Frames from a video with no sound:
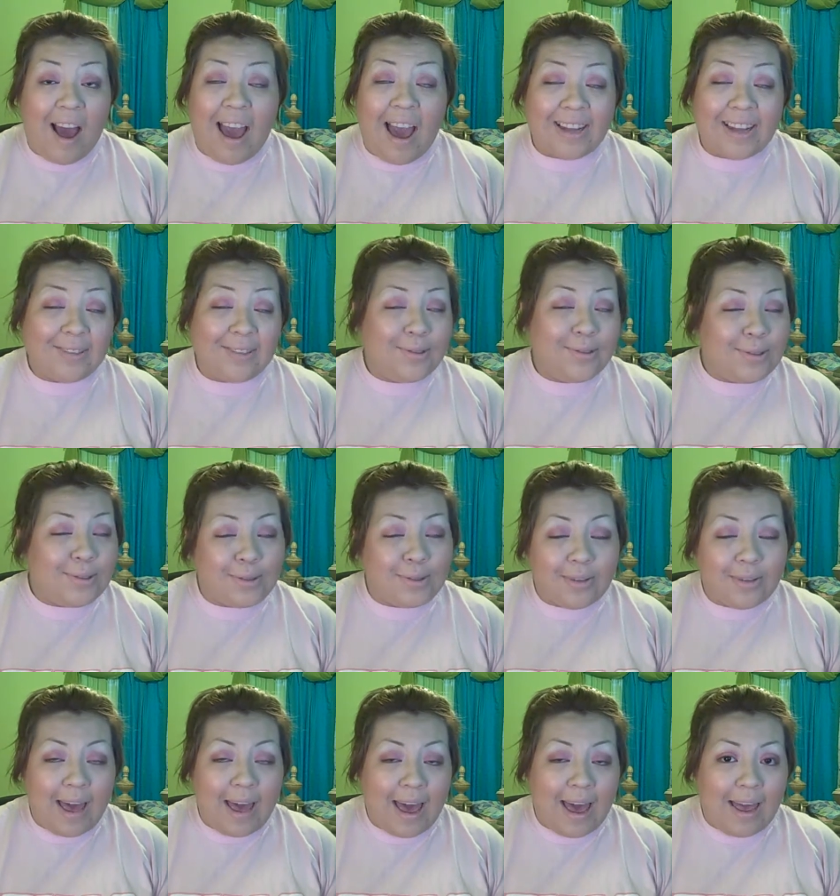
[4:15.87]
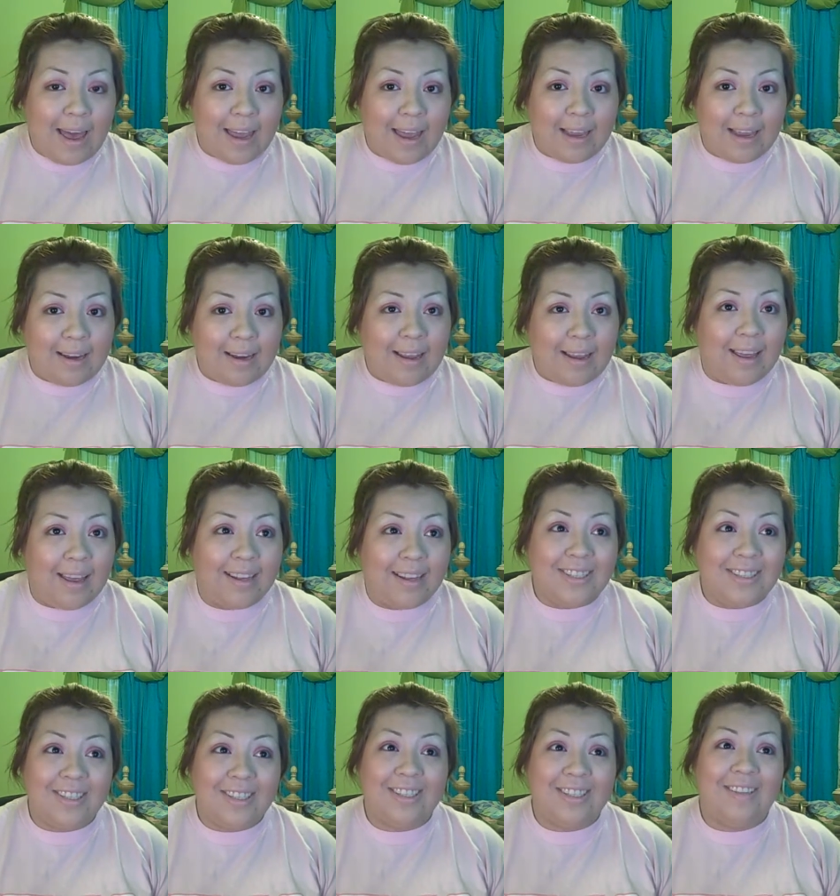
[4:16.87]
I don't do that
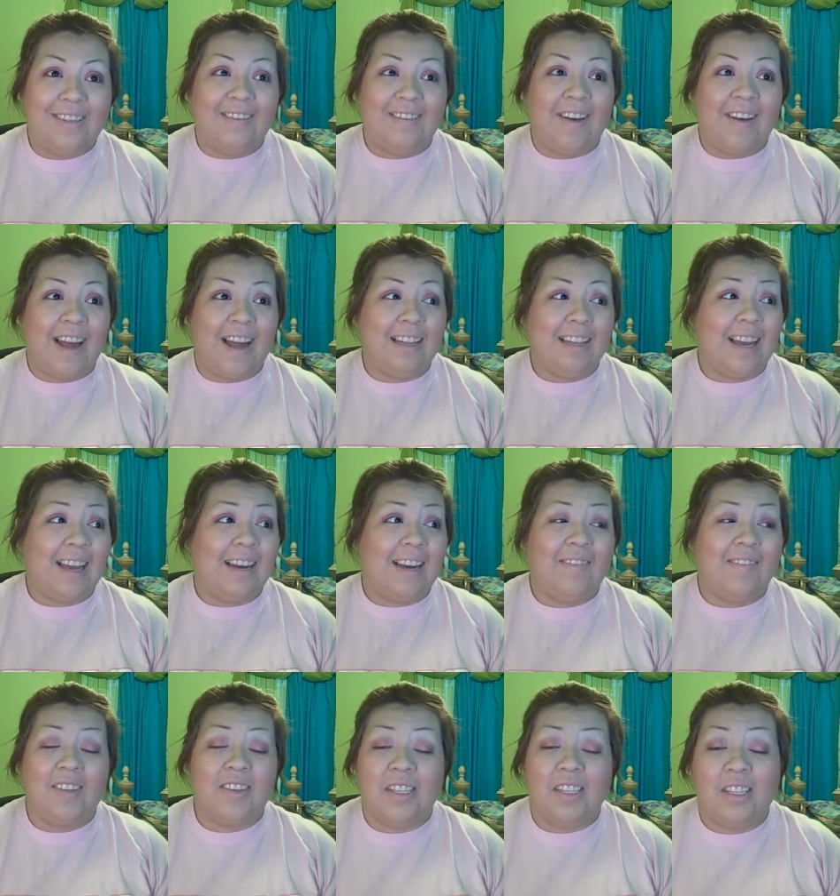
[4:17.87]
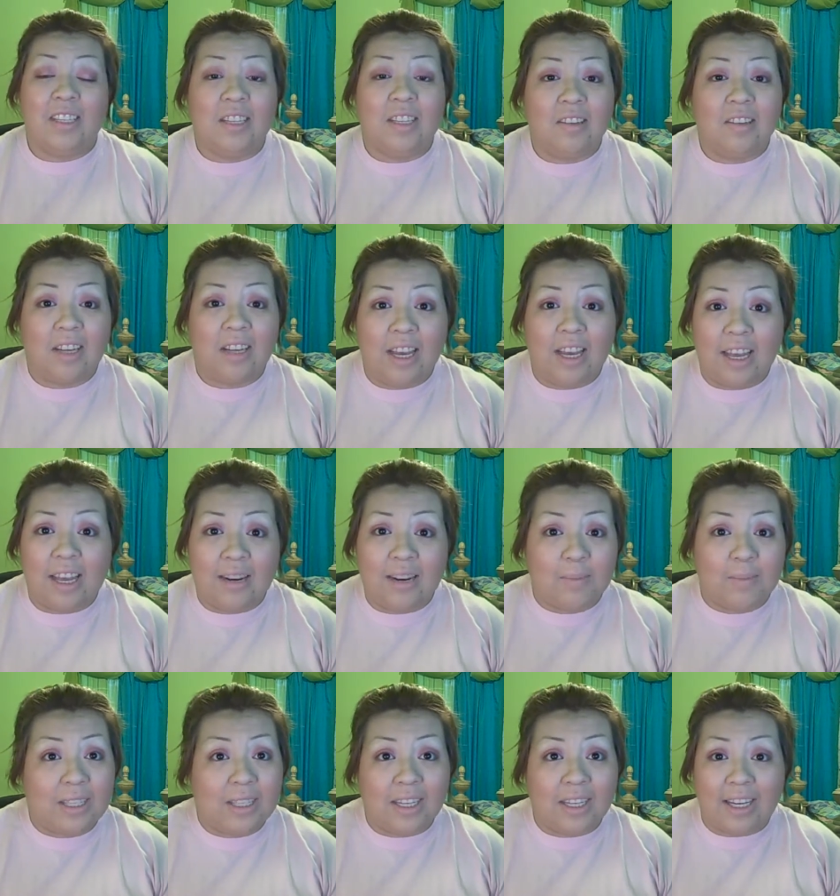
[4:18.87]
due to the fact that if it's still good,
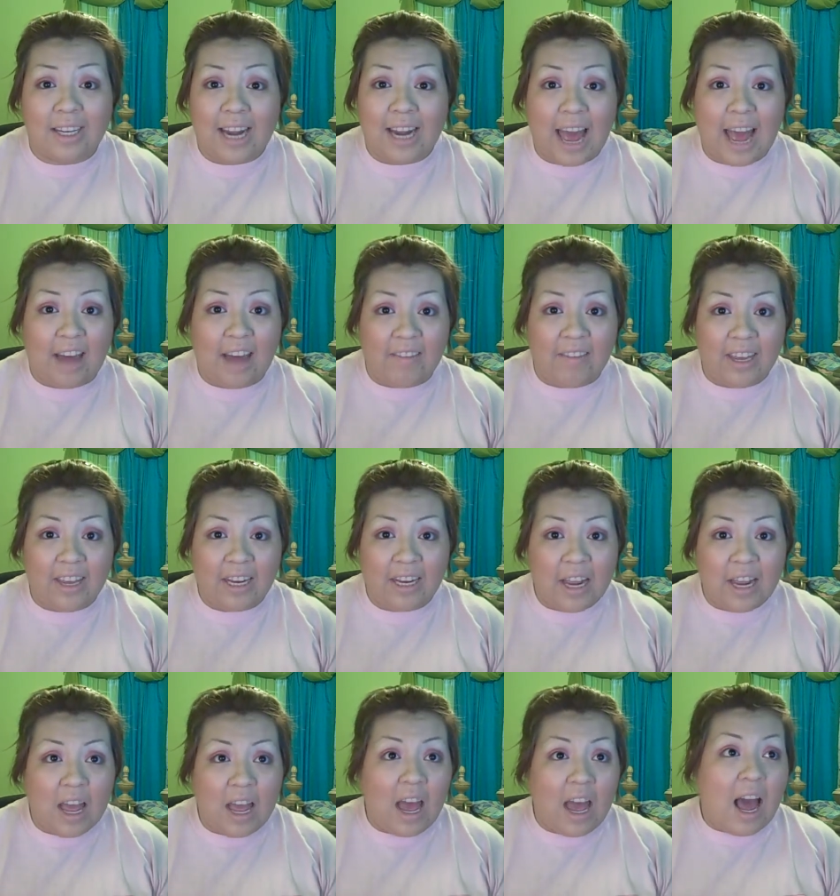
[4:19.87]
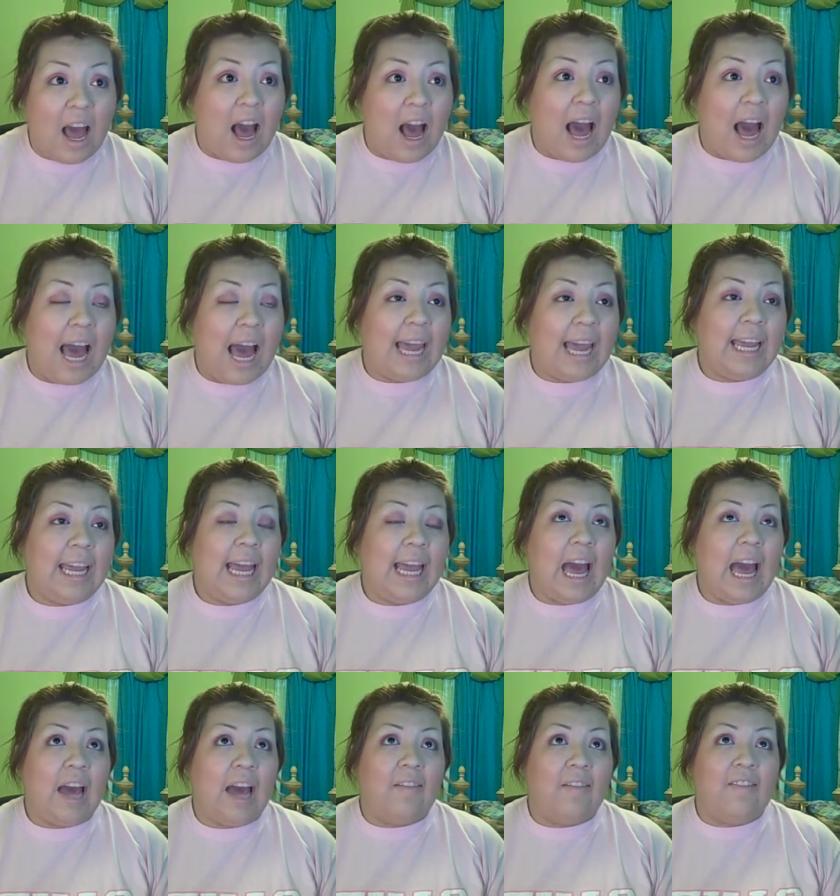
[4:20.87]
I'm still going to have it. I
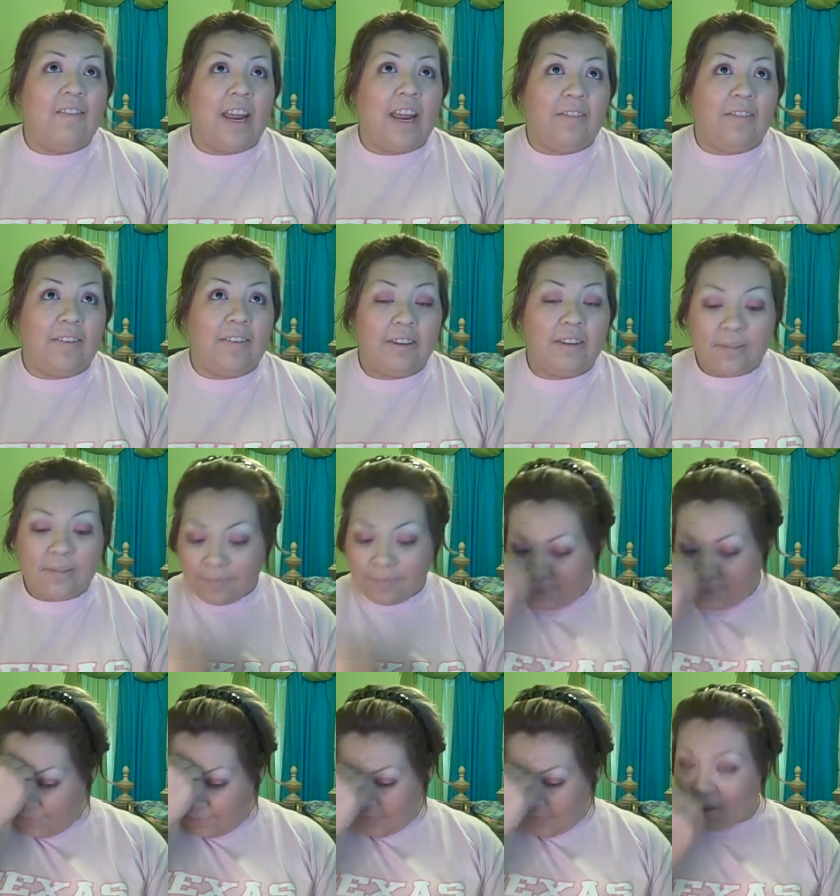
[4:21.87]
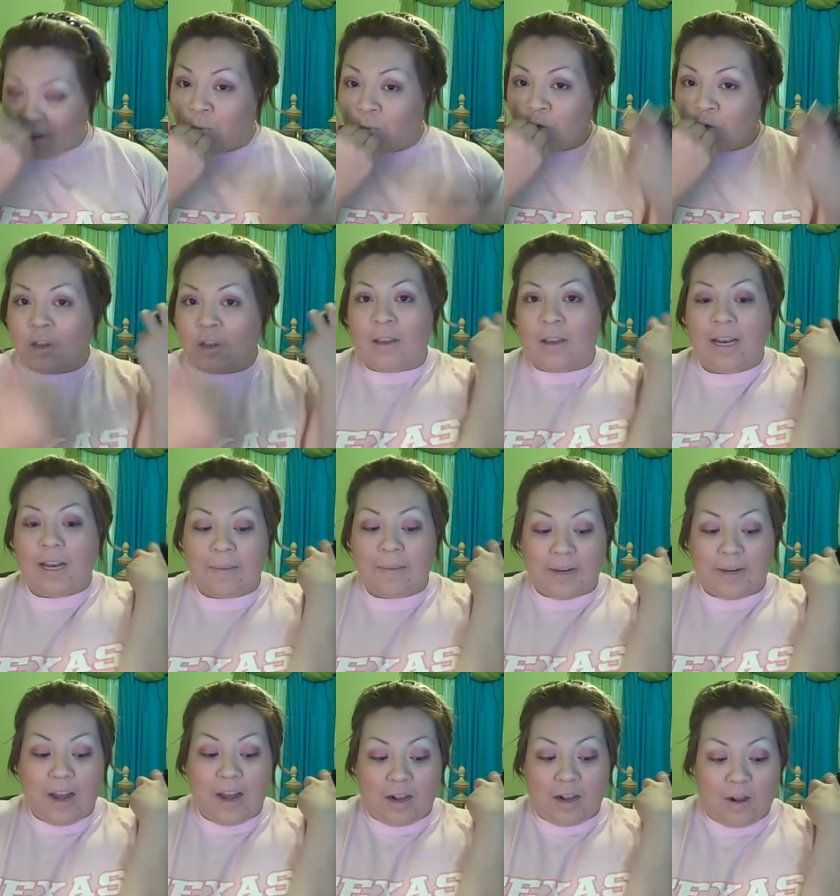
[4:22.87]
have never,
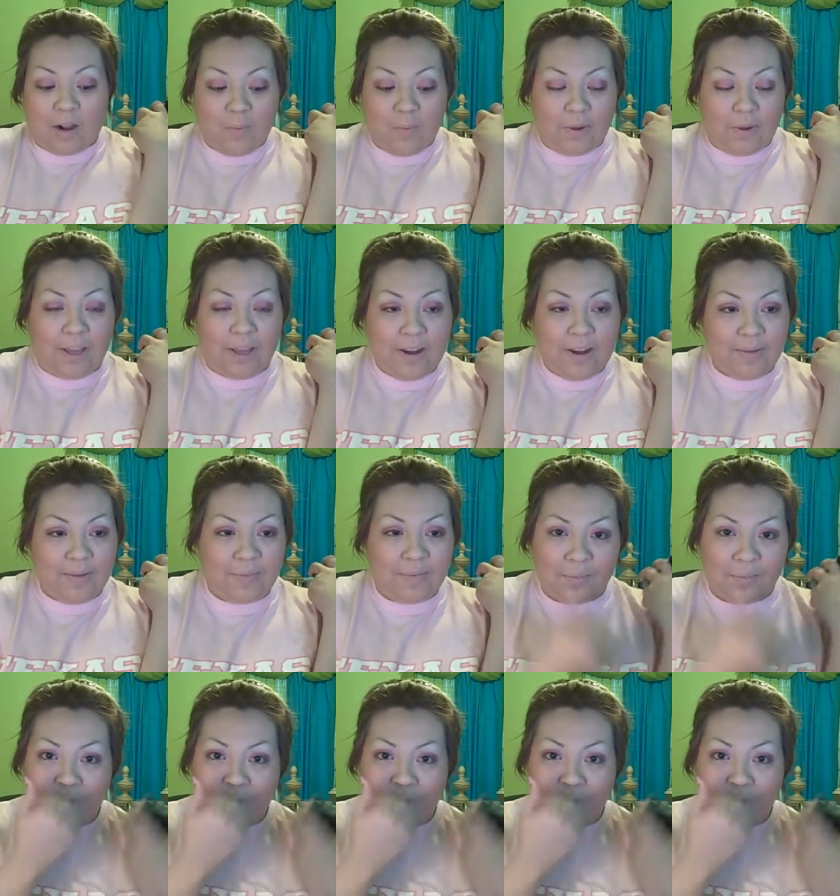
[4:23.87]
let me knock on wood,